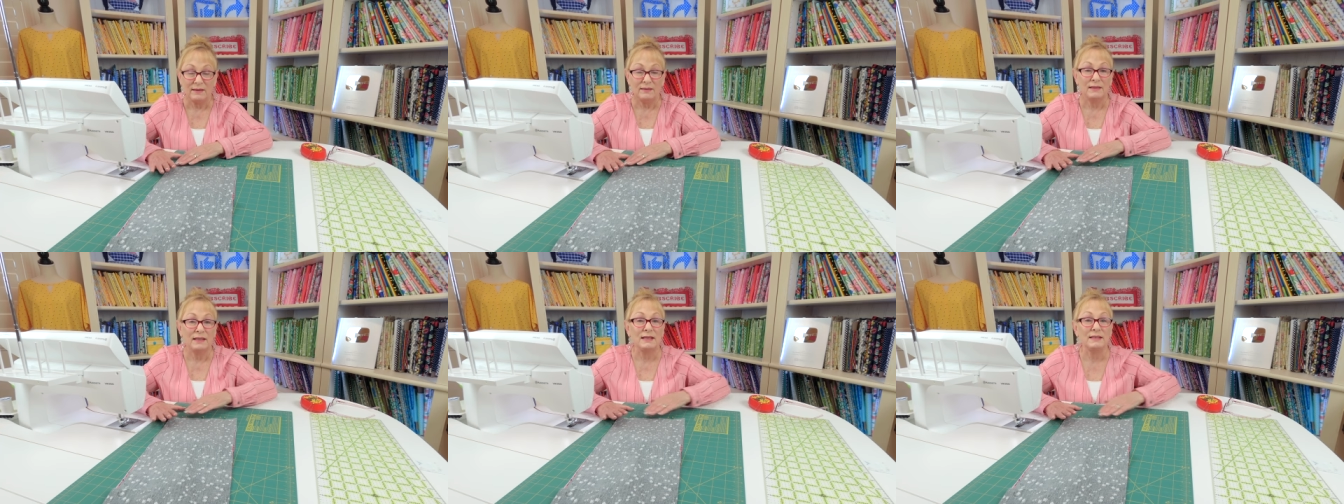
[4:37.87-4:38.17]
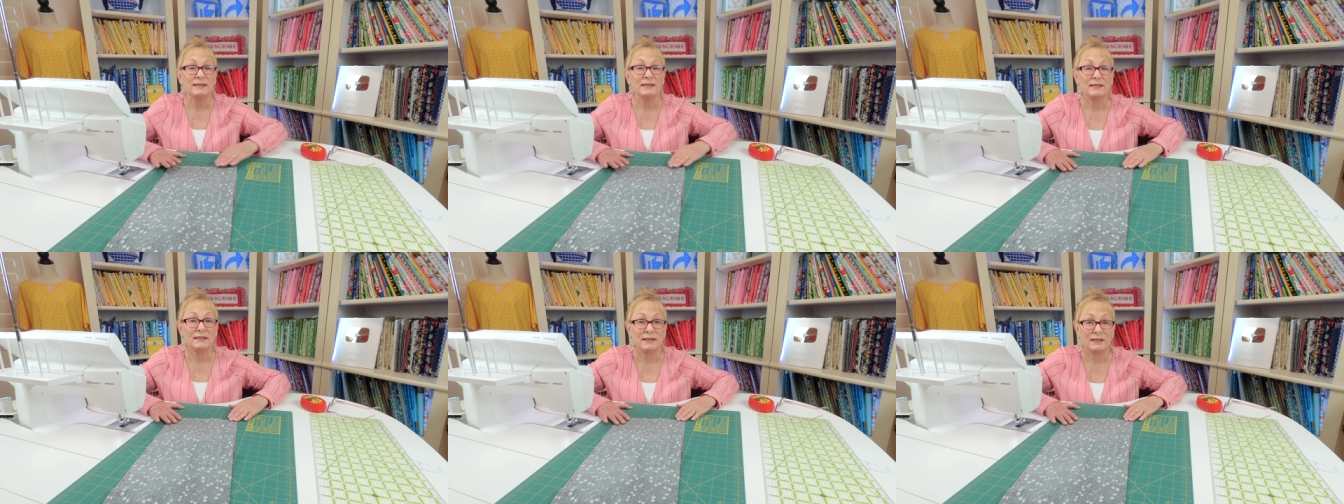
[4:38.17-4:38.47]

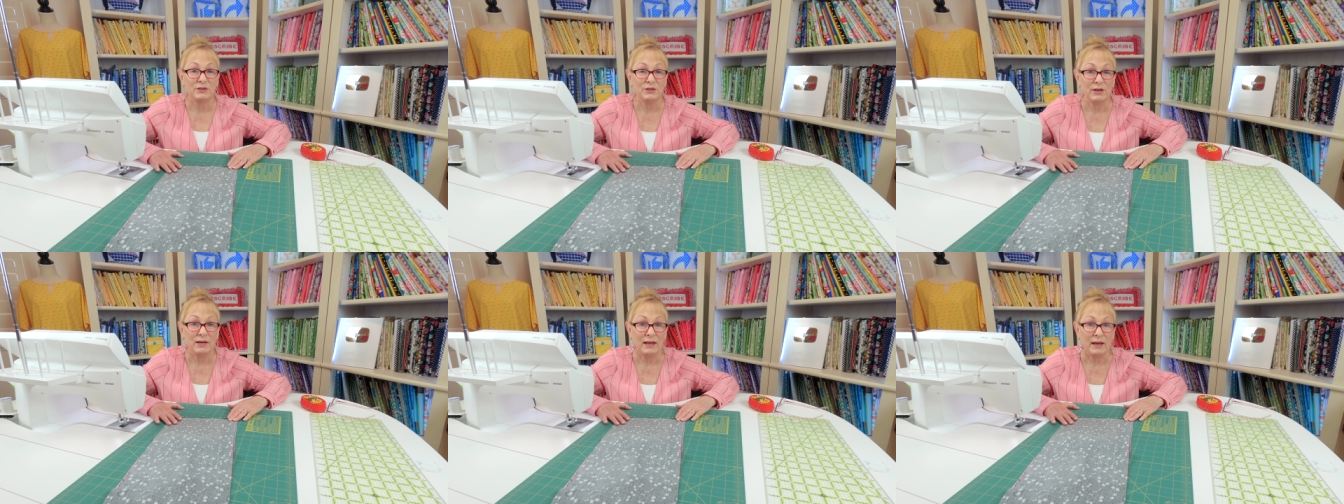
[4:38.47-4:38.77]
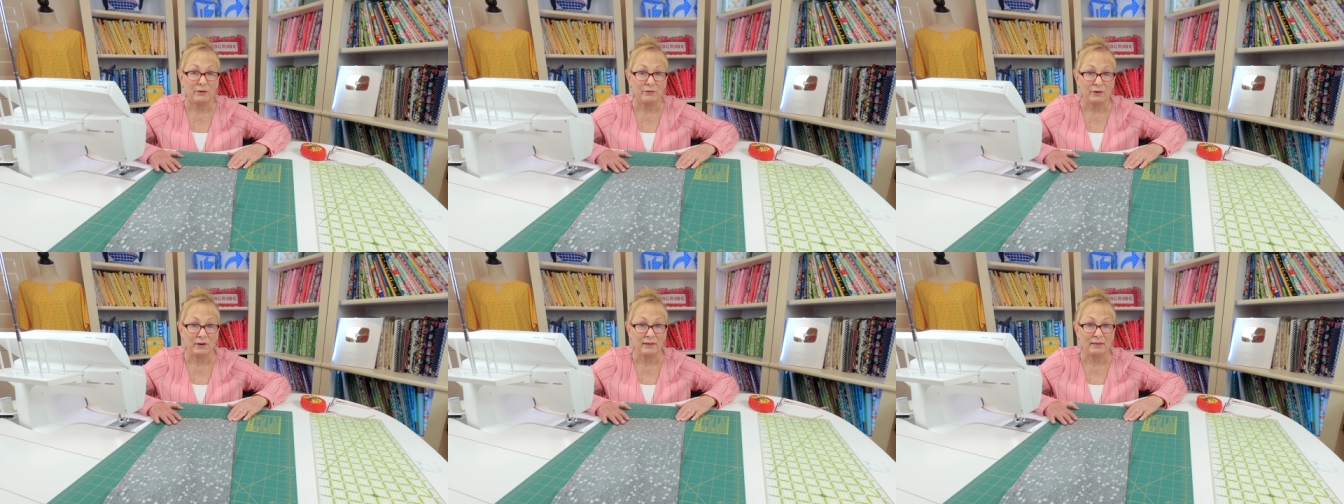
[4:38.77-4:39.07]
then stitching
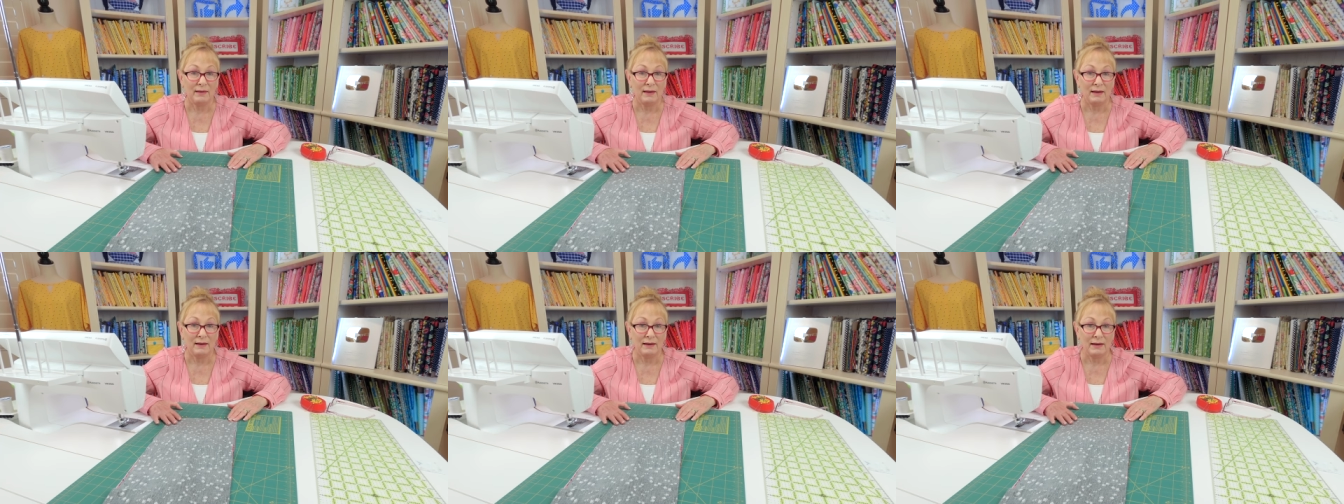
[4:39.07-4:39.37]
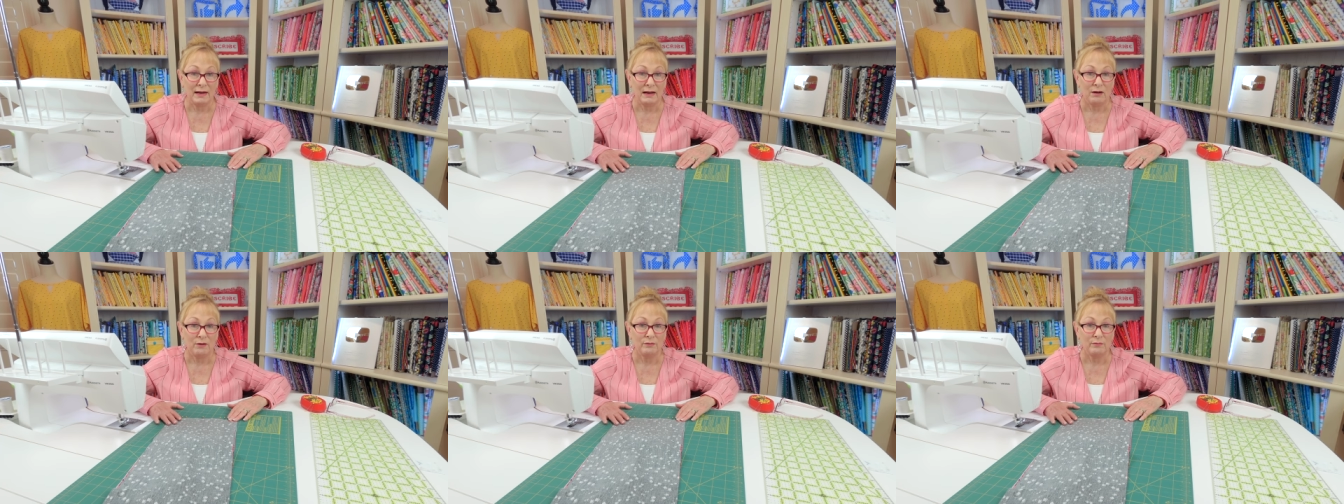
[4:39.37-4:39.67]
everything
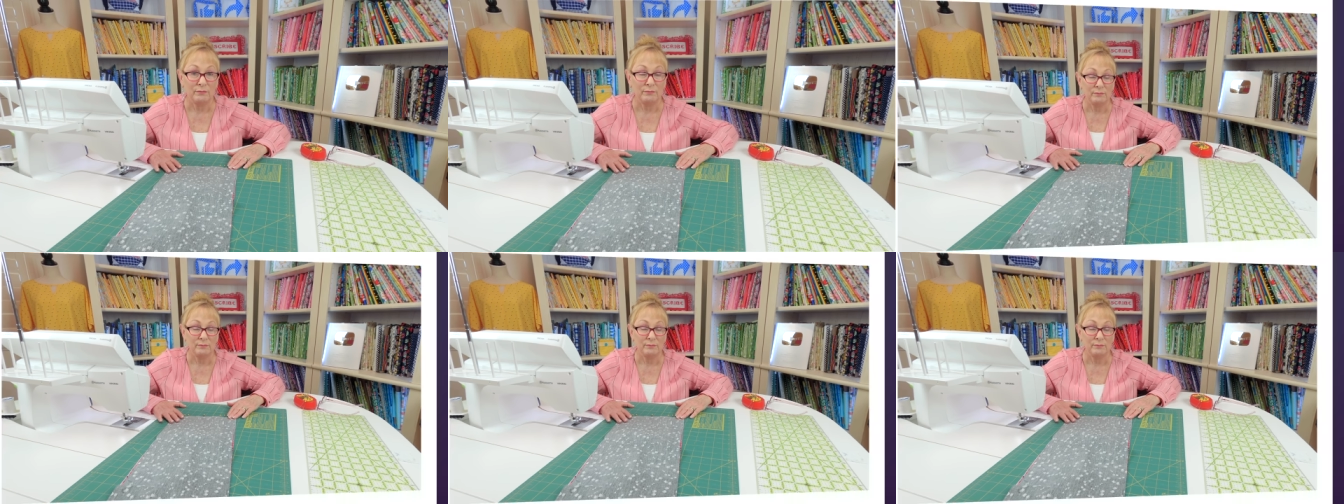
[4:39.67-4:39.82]
down.